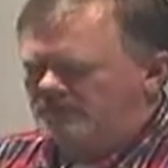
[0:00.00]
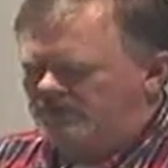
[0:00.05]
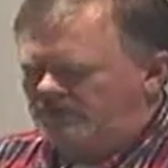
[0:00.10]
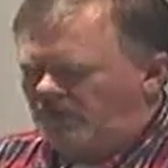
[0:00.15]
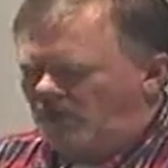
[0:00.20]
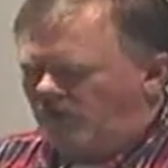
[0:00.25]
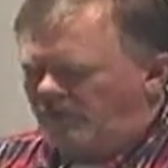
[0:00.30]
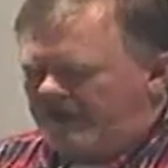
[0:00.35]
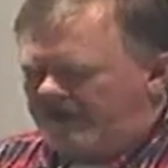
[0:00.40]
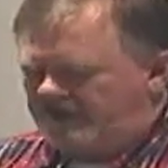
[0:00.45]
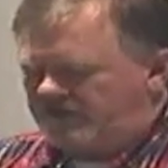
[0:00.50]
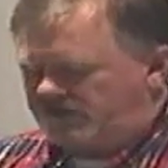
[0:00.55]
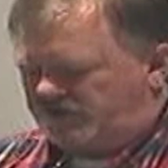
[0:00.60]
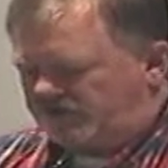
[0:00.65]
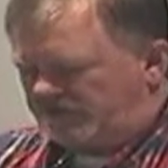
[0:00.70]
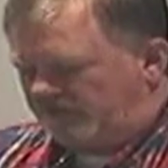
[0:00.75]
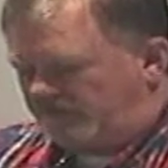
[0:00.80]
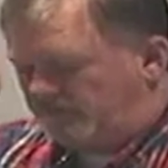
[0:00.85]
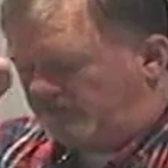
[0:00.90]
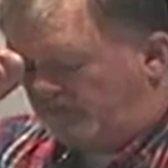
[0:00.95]

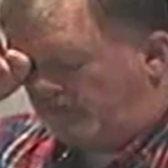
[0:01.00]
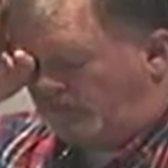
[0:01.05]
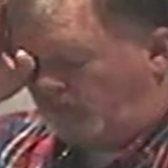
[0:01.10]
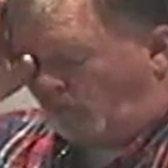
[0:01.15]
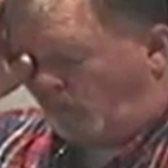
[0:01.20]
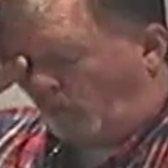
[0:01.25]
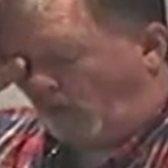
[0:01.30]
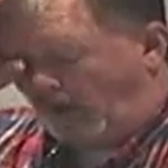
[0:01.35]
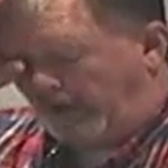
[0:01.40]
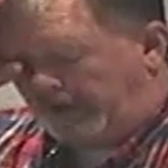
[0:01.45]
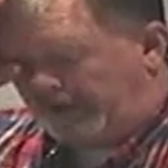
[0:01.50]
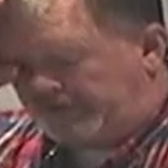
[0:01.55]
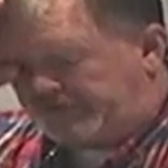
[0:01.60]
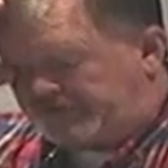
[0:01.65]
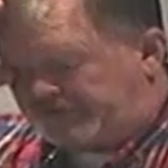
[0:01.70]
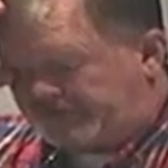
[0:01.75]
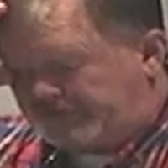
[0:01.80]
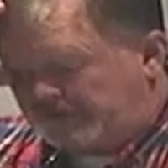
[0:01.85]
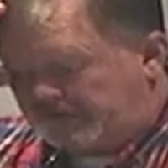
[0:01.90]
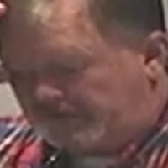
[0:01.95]
Domitian
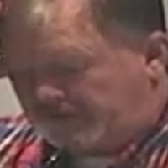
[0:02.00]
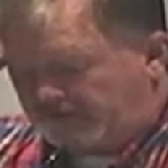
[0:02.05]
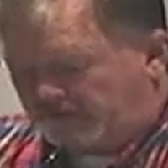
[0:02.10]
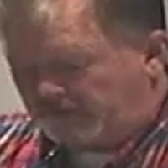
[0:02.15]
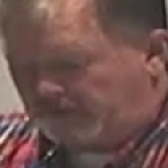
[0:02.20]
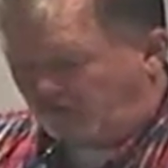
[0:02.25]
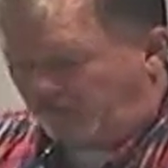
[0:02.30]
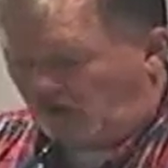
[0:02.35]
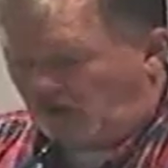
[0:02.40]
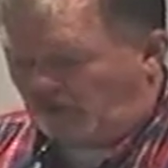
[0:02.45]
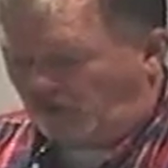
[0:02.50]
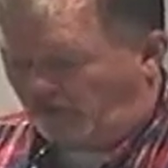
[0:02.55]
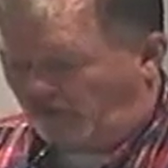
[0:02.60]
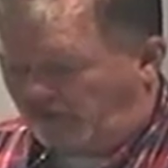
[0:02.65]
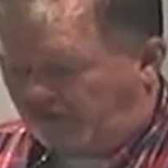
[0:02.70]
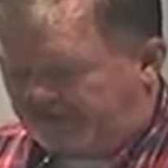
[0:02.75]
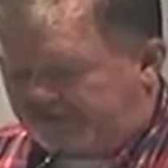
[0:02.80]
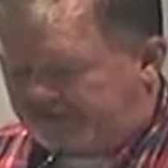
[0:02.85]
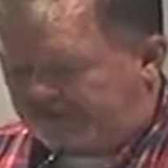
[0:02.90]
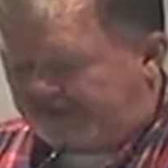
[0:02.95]
was the
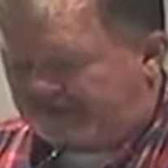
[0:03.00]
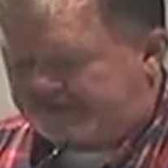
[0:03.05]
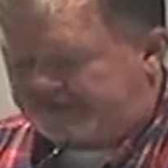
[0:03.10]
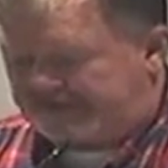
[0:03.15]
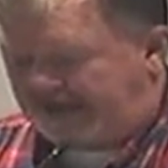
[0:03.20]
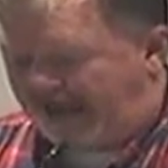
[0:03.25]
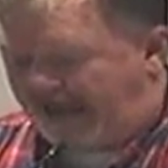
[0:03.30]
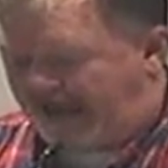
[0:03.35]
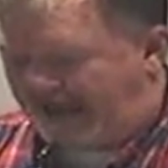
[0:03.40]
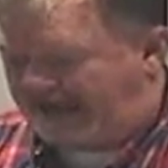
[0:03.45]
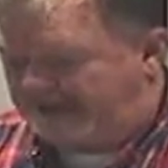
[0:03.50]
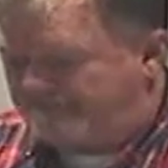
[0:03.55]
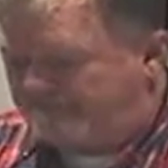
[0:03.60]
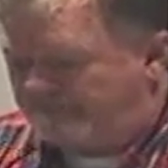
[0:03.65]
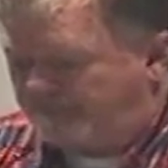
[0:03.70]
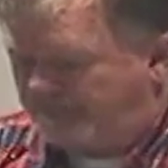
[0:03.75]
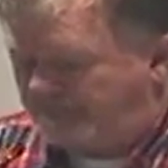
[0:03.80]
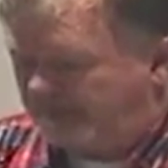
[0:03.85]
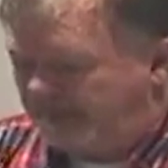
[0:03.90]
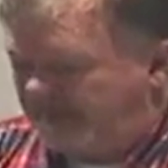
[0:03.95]
ruler at that time,
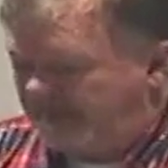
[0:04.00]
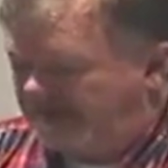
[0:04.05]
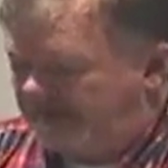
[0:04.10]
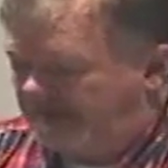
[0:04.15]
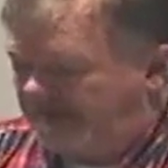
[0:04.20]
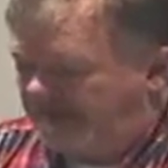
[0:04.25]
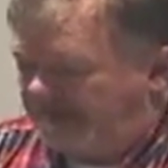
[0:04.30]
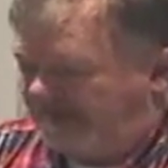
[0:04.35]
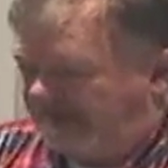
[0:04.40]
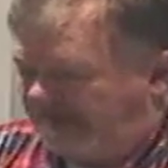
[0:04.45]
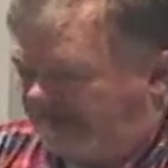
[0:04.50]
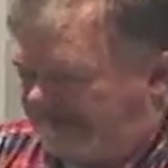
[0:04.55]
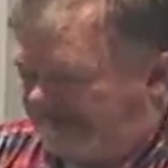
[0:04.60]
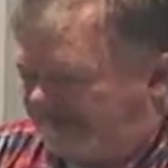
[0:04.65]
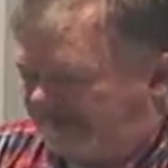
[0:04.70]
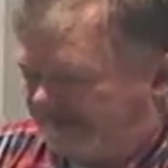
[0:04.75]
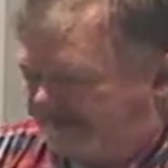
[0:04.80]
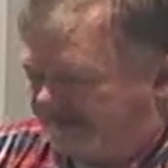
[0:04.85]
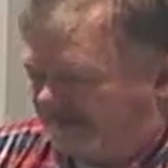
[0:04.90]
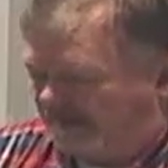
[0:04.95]

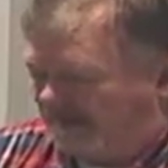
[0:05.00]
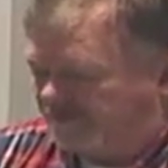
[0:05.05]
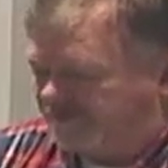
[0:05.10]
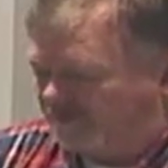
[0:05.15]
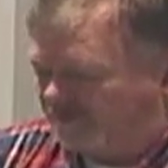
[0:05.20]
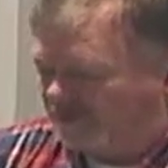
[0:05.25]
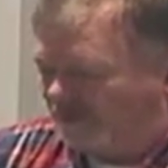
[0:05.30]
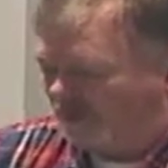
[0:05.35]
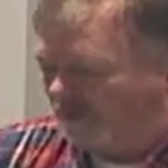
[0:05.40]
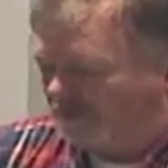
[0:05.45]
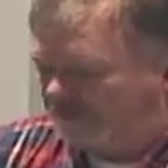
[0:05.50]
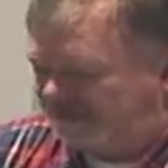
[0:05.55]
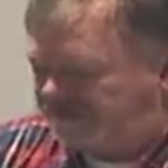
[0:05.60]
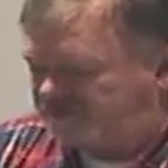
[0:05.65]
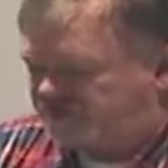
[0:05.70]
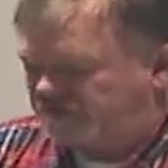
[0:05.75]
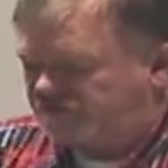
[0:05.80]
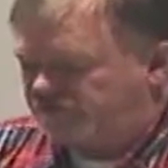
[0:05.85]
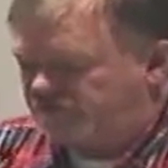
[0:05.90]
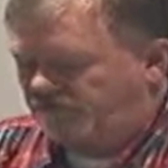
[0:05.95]
and under
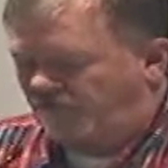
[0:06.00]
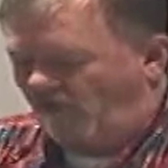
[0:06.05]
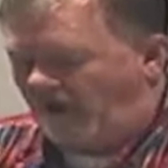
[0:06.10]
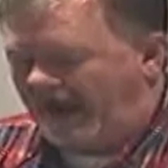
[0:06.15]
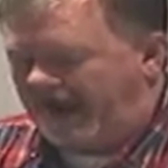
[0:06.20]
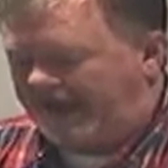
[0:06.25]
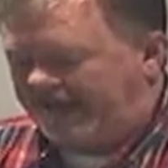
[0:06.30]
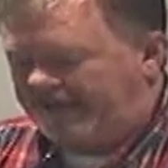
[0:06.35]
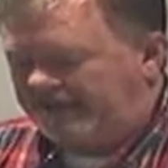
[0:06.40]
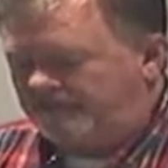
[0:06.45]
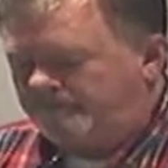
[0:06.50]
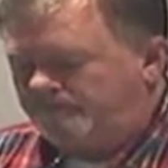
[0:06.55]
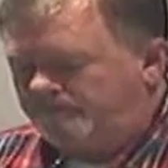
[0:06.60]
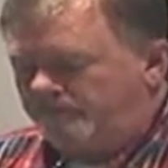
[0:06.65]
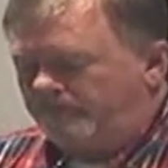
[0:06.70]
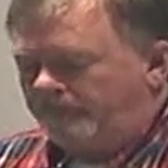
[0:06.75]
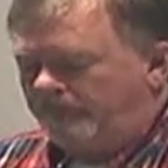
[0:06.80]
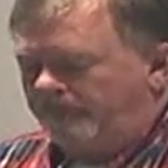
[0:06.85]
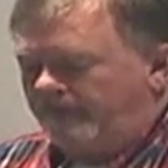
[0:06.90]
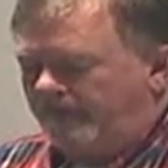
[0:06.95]
Domitian's reign,
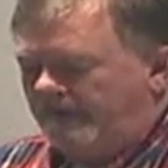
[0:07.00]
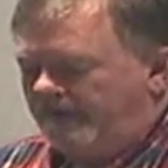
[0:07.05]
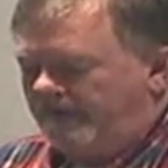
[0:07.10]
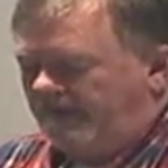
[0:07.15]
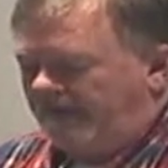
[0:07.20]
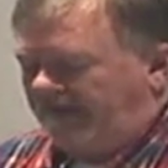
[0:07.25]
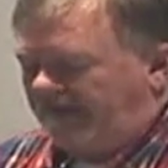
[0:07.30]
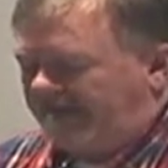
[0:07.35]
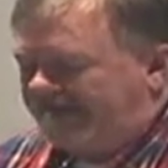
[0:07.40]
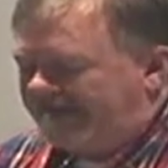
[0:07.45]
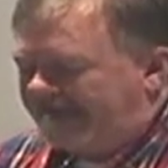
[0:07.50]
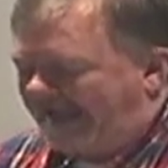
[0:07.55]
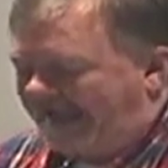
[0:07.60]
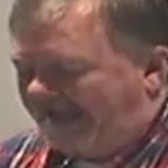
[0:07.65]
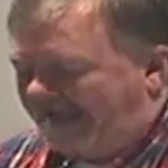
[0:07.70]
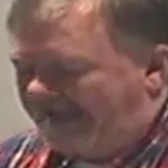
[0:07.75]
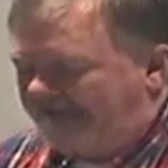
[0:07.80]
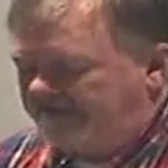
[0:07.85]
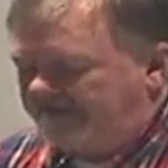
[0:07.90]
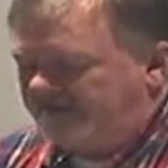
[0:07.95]
he
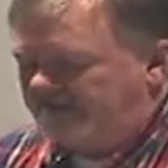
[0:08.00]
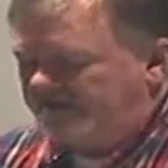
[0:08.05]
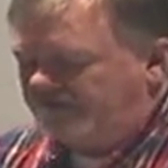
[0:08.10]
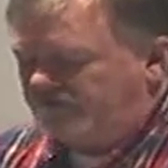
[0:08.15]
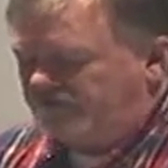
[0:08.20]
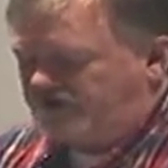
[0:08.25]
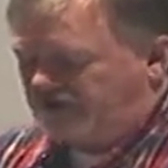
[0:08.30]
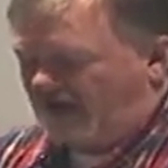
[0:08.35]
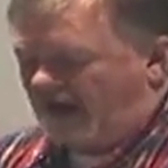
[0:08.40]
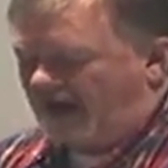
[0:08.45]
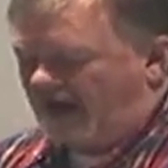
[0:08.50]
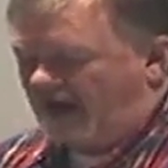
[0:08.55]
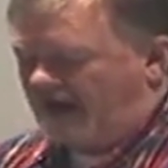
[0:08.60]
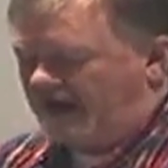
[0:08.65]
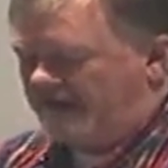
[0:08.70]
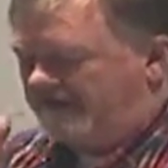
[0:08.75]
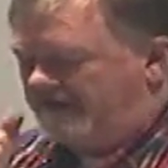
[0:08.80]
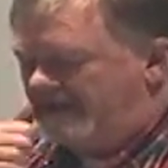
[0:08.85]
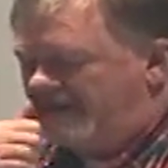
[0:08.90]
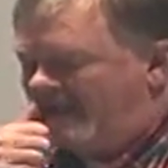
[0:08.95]
had
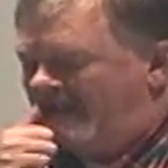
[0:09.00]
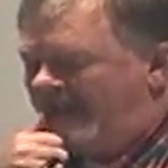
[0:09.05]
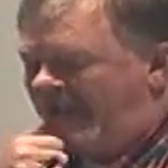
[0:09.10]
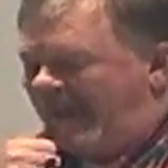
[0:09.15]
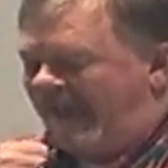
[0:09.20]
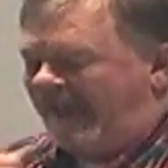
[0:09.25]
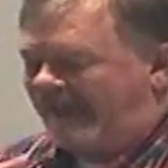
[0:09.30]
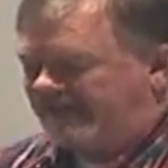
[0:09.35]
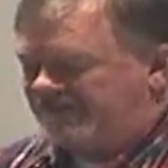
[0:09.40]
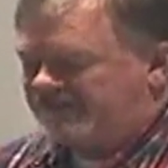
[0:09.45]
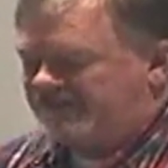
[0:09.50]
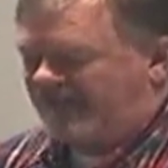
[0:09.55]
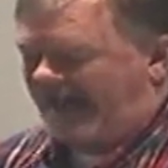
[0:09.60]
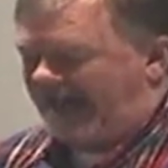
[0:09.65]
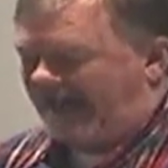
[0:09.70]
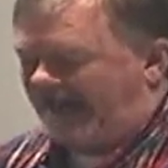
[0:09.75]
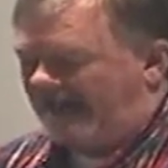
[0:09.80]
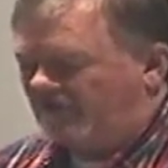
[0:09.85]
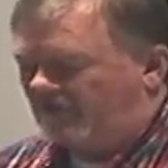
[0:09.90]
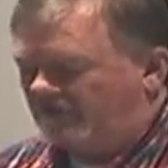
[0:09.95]
John
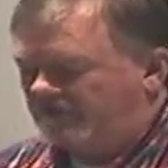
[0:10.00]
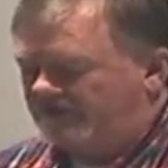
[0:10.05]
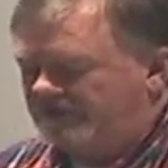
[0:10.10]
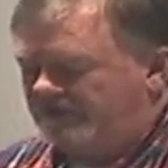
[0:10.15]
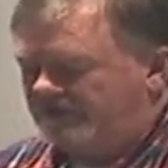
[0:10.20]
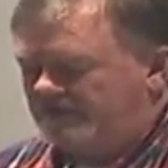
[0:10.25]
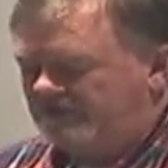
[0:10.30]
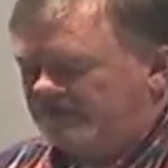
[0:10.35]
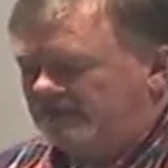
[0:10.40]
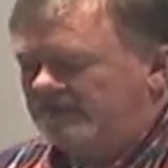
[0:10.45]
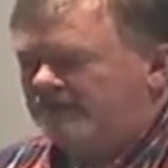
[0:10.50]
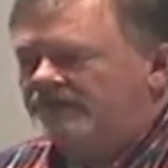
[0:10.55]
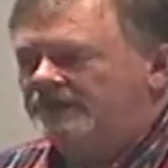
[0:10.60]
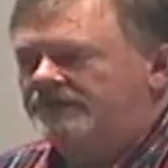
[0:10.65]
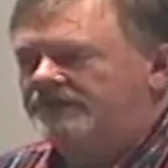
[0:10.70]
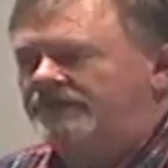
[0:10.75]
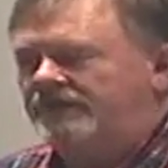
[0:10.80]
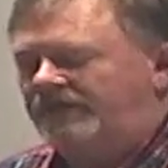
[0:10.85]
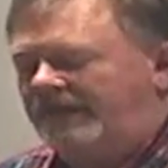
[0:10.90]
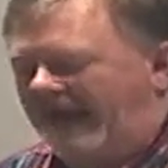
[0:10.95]
exiled
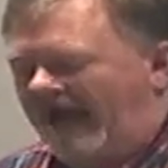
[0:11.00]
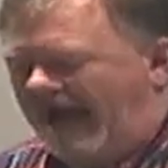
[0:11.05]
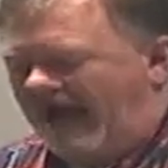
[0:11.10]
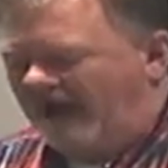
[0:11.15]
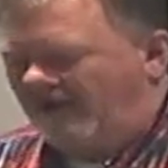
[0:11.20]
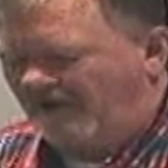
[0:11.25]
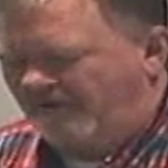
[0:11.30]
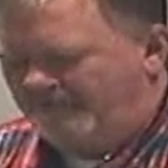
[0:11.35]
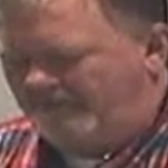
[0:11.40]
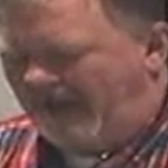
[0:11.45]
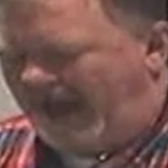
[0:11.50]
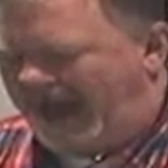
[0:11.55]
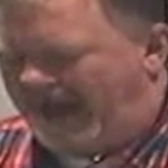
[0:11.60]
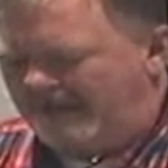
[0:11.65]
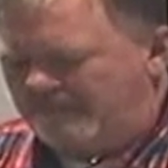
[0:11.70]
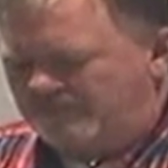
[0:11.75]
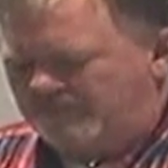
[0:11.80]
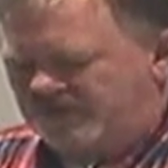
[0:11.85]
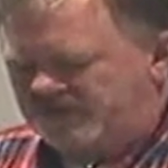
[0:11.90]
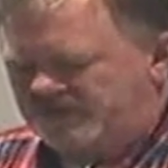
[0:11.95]
to the Isle of
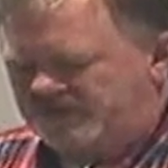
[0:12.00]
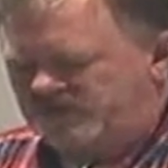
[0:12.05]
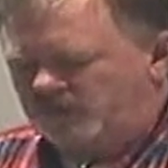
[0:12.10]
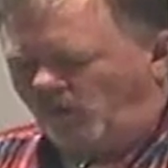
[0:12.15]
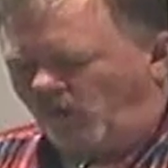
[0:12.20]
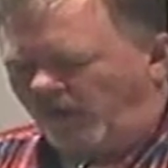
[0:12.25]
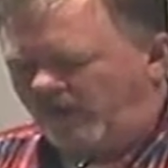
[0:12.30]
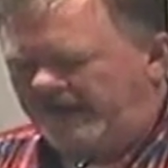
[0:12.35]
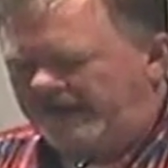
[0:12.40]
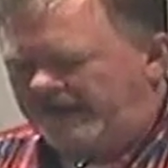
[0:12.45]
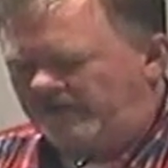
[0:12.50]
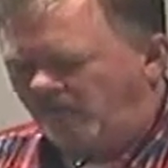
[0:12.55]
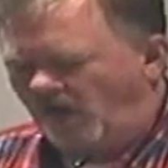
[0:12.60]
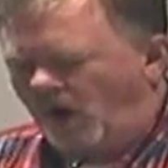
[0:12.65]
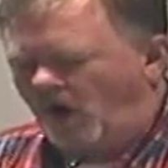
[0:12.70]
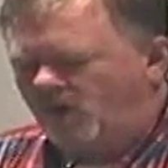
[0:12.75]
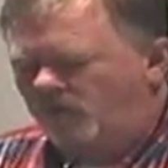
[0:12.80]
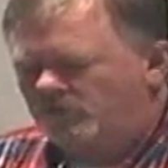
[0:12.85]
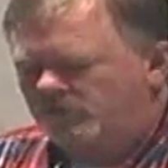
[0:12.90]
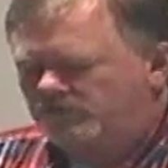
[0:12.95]
Patmos where he
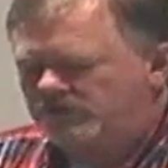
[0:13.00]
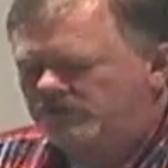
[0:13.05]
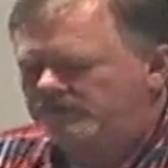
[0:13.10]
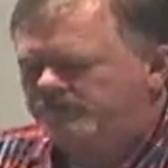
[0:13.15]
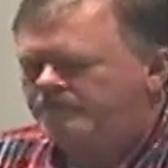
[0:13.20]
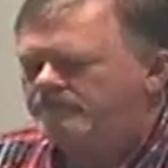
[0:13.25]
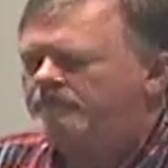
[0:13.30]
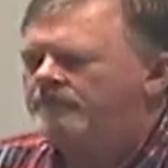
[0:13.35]
wrote